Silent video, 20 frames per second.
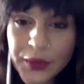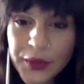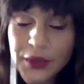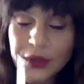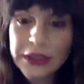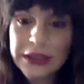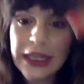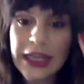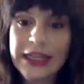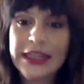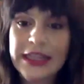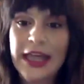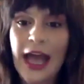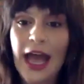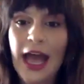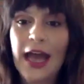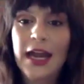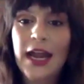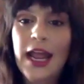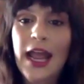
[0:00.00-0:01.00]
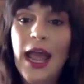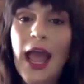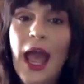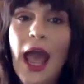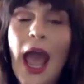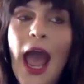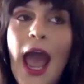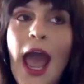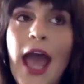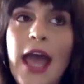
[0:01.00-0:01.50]
like that.
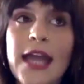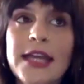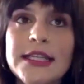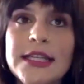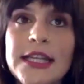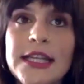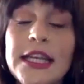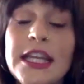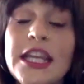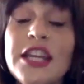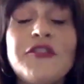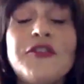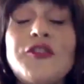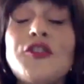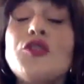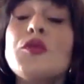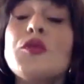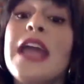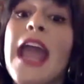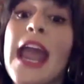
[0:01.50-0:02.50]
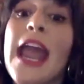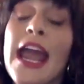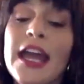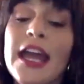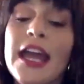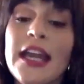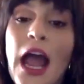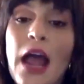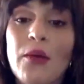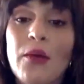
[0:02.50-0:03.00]
And if you can,
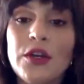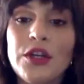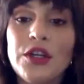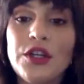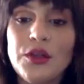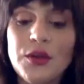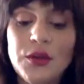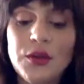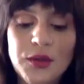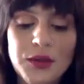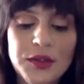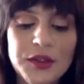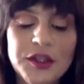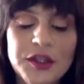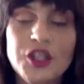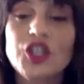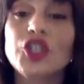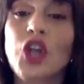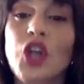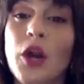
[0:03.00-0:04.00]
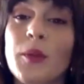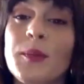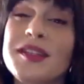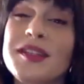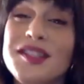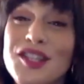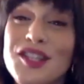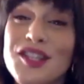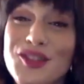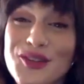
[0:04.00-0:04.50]
I would use the
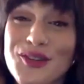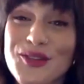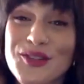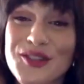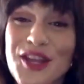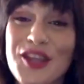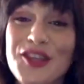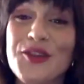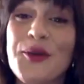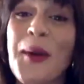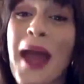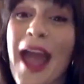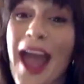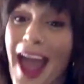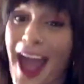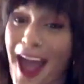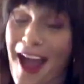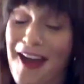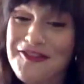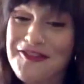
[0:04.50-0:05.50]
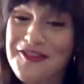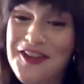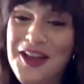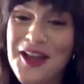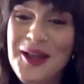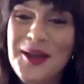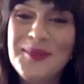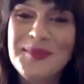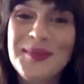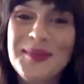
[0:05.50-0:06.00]
sharpest scissors that you have,
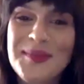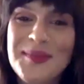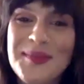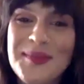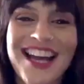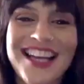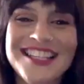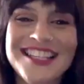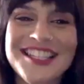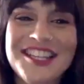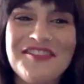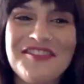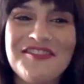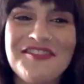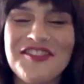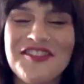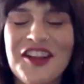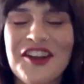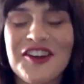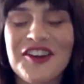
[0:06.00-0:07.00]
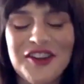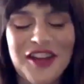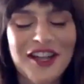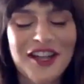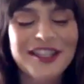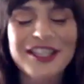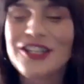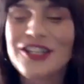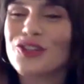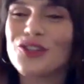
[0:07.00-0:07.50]
because if they're a
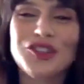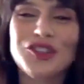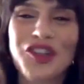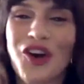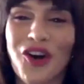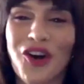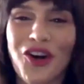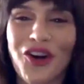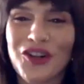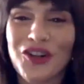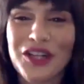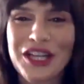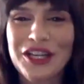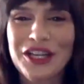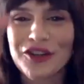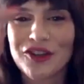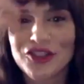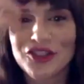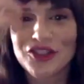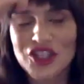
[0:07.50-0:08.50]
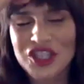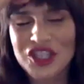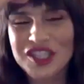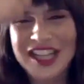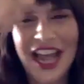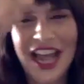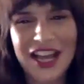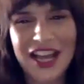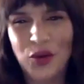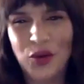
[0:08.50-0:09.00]
little dull, it'll just
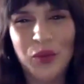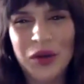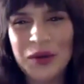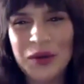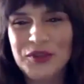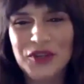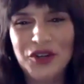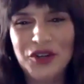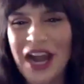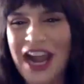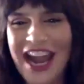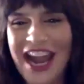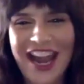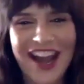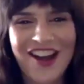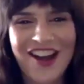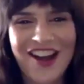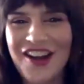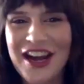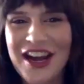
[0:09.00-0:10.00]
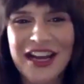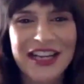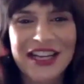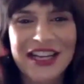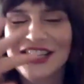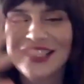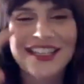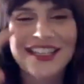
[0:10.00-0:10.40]
kind of rip your hair and it